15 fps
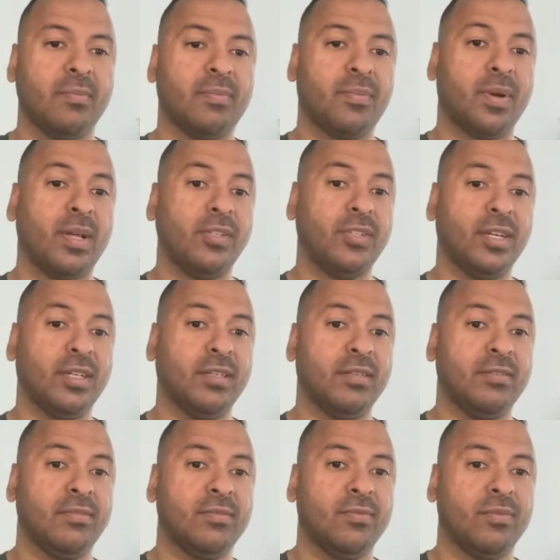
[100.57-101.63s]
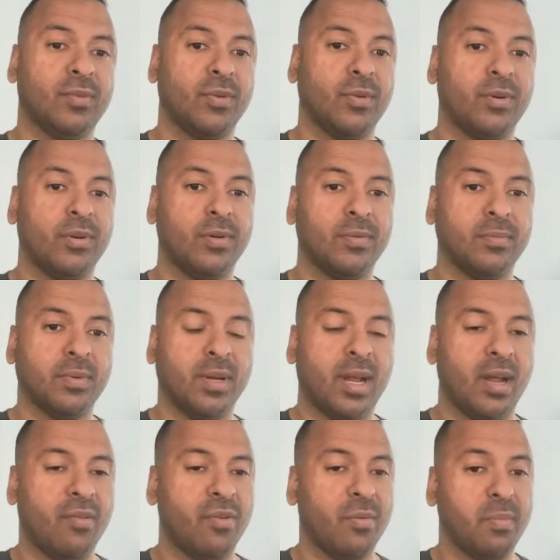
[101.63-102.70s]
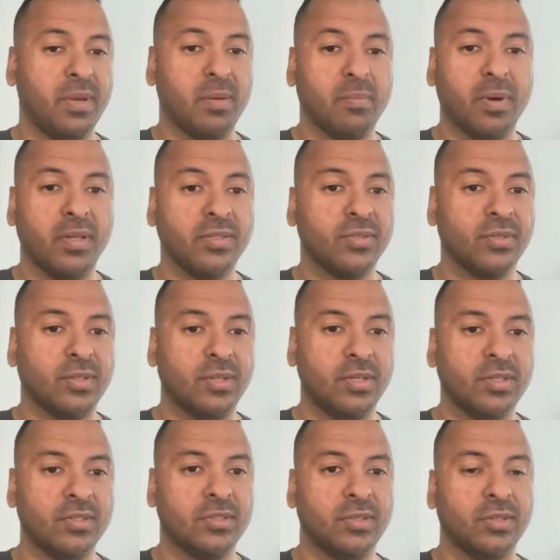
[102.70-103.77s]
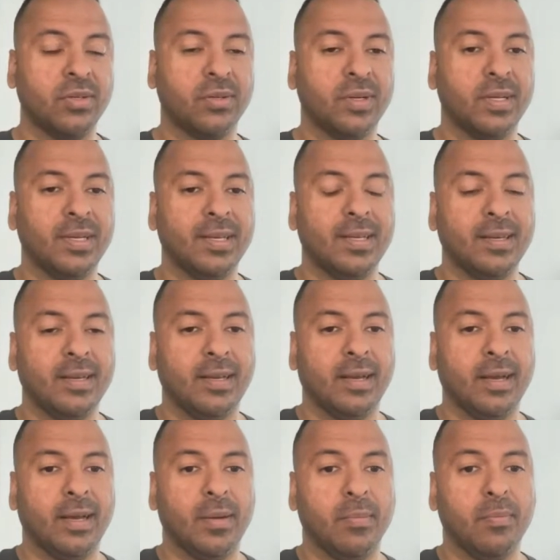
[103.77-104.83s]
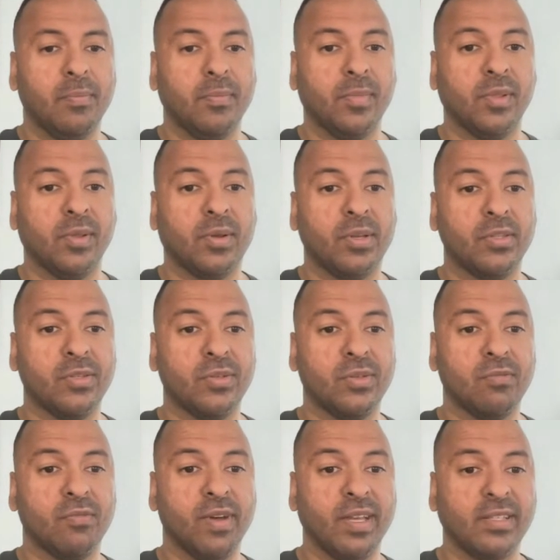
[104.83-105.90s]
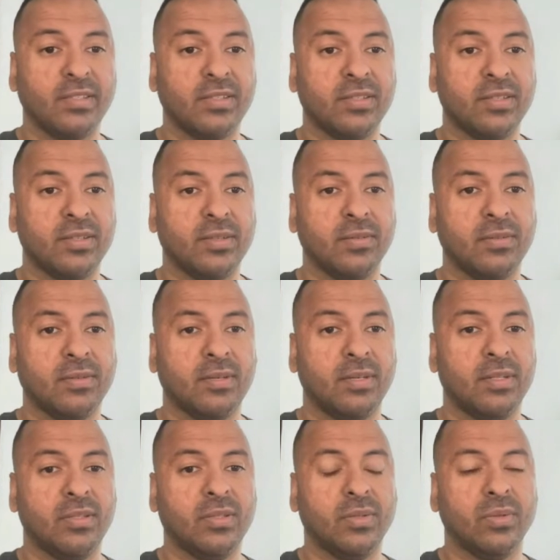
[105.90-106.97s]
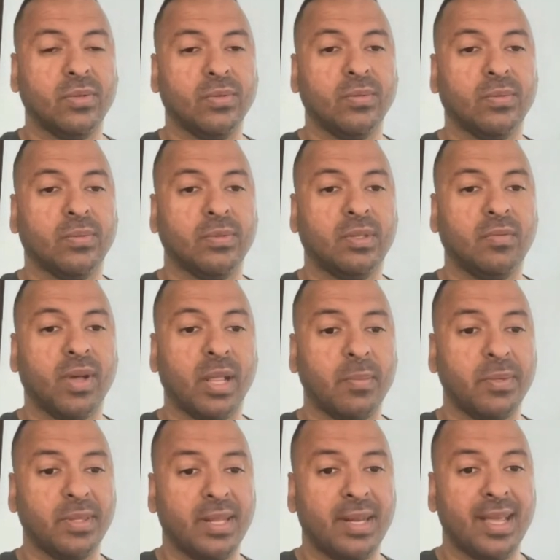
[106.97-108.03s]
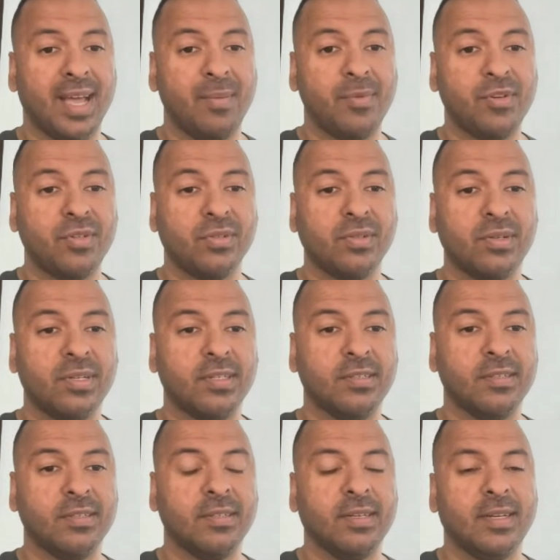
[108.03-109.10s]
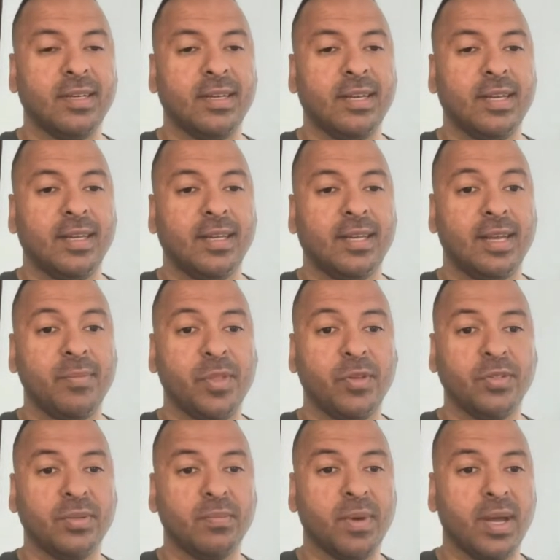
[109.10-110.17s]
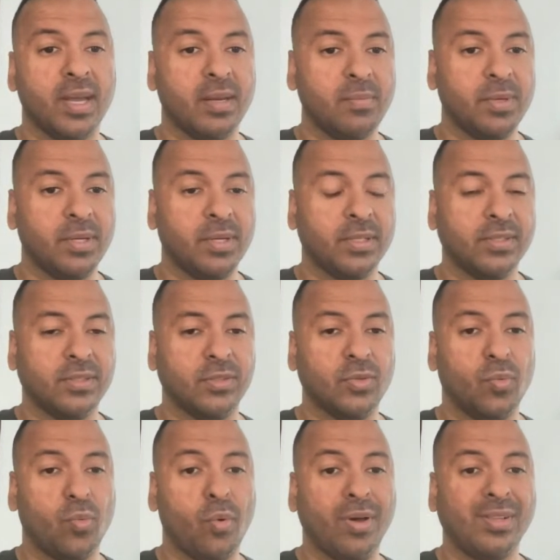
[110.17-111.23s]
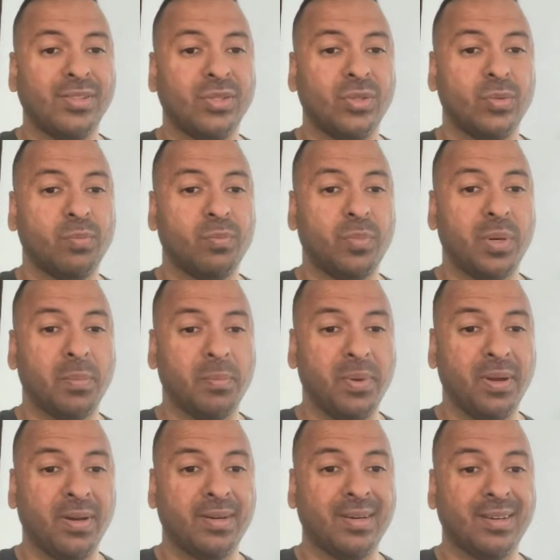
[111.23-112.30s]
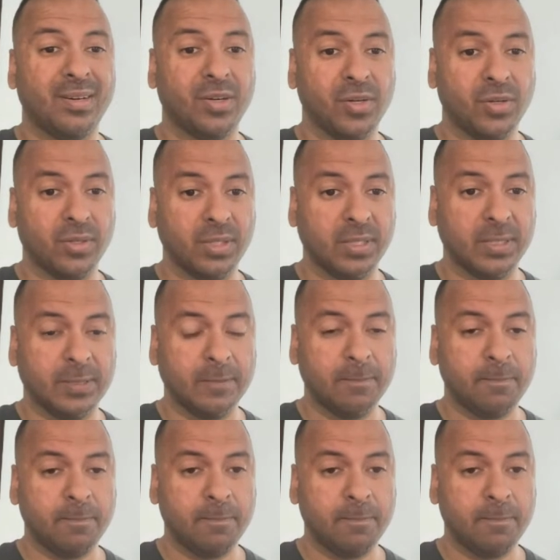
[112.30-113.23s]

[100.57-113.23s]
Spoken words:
project for however many months or years you're looking to invest into developing that AI machine learning. Keep those in mind because you want to prepare early.